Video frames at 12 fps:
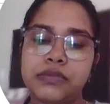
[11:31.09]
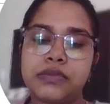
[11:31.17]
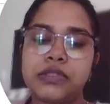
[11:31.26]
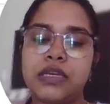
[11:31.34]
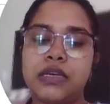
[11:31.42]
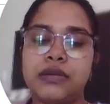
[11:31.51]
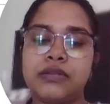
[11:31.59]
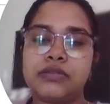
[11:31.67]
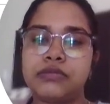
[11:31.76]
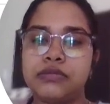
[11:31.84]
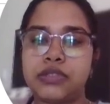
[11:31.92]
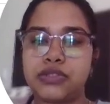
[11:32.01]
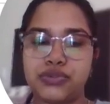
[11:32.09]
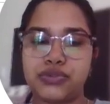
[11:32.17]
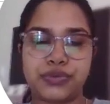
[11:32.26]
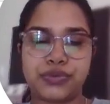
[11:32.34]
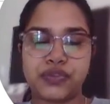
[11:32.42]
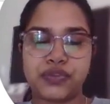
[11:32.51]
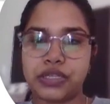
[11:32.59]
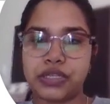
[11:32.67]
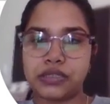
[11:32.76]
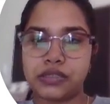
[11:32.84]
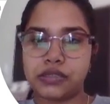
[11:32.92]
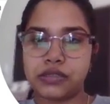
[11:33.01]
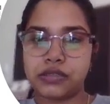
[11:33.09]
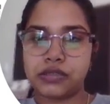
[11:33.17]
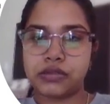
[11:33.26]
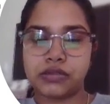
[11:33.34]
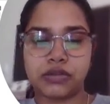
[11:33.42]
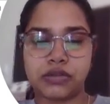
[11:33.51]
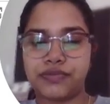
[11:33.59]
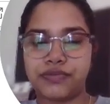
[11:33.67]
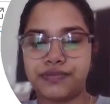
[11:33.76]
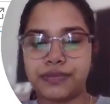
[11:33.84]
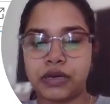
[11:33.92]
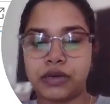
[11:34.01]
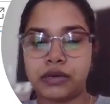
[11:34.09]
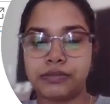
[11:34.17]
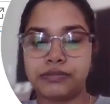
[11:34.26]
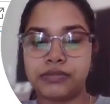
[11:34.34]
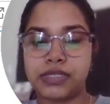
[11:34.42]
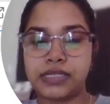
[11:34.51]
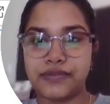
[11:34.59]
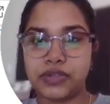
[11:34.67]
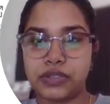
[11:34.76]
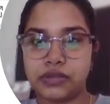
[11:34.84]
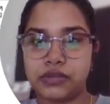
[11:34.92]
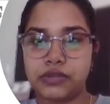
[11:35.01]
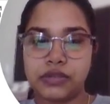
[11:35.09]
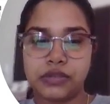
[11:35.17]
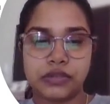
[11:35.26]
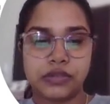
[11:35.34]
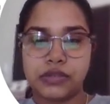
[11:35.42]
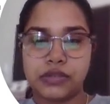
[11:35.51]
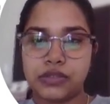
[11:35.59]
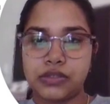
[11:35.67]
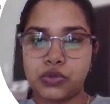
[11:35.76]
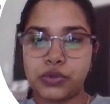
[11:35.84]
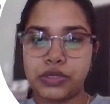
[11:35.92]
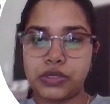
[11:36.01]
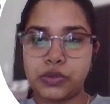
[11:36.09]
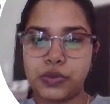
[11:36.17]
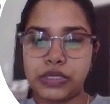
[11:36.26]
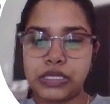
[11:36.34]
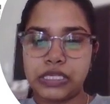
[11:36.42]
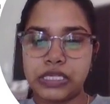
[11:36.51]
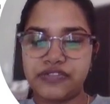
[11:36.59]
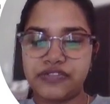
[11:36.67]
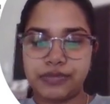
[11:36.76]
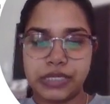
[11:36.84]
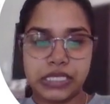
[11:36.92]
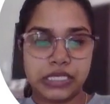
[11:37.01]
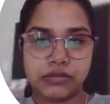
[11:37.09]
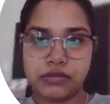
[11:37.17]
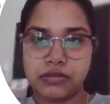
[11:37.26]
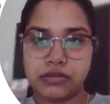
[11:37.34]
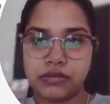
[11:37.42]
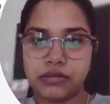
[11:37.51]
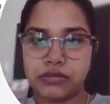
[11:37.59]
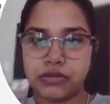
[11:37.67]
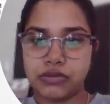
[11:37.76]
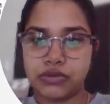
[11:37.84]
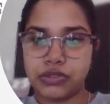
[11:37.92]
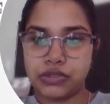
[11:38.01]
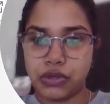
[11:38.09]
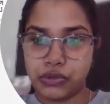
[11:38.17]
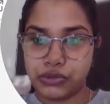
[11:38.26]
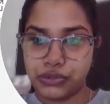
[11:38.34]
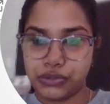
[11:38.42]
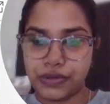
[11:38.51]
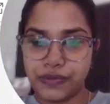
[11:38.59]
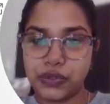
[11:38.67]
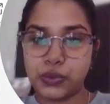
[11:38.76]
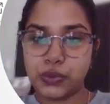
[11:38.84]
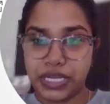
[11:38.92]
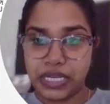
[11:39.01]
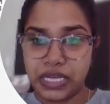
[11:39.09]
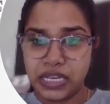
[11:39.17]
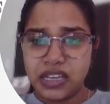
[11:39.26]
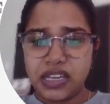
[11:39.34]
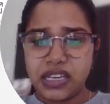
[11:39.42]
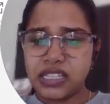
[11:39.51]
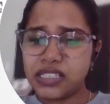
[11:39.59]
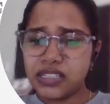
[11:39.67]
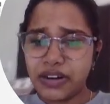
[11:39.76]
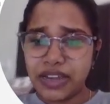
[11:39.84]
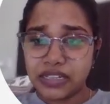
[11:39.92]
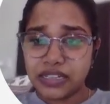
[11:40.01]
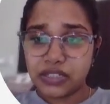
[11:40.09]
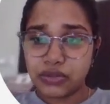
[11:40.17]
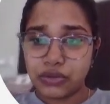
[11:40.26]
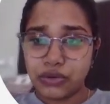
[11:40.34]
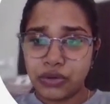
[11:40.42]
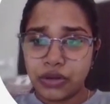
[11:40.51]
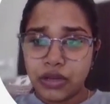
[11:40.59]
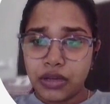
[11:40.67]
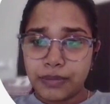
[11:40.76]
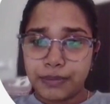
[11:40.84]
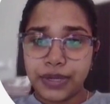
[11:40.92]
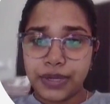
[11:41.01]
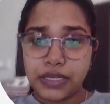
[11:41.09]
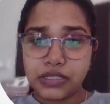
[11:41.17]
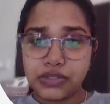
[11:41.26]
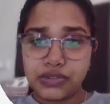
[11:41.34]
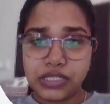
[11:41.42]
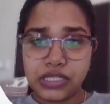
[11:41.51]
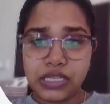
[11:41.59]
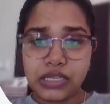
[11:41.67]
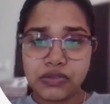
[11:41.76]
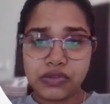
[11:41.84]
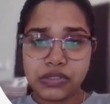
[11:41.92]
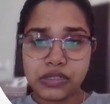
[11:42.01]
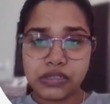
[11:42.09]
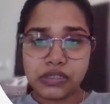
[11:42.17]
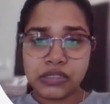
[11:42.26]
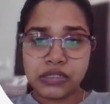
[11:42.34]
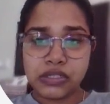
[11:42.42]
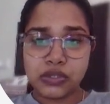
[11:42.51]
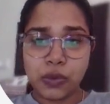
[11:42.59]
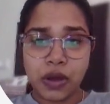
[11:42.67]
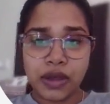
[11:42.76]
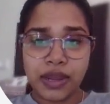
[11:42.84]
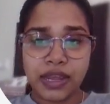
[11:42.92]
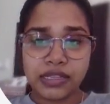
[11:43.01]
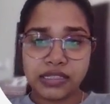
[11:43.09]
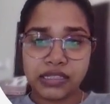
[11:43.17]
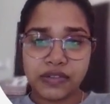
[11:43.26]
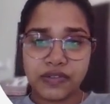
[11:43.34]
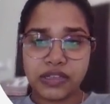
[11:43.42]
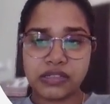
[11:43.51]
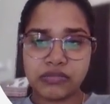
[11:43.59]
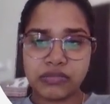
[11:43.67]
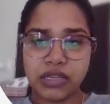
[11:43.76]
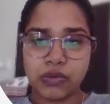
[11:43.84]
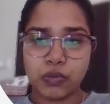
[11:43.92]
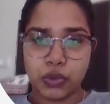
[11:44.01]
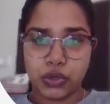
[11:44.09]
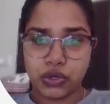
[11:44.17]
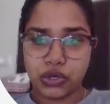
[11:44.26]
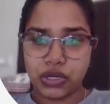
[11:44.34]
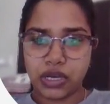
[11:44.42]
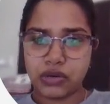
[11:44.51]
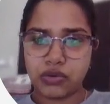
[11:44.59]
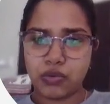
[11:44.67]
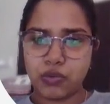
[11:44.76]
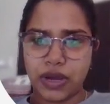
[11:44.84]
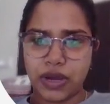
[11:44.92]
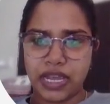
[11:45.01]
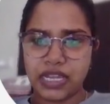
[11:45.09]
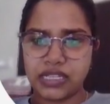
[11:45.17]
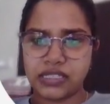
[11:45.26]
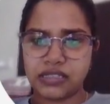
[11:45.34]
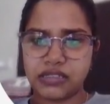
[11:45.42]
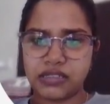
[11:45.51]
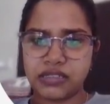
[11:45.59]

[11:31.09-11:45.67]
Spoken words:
yeah, let's do it for 6. Oh, sorry, 7. So it will give me the result 720. It's correct, but you see result into I, it's giving something weird. I don't know why it's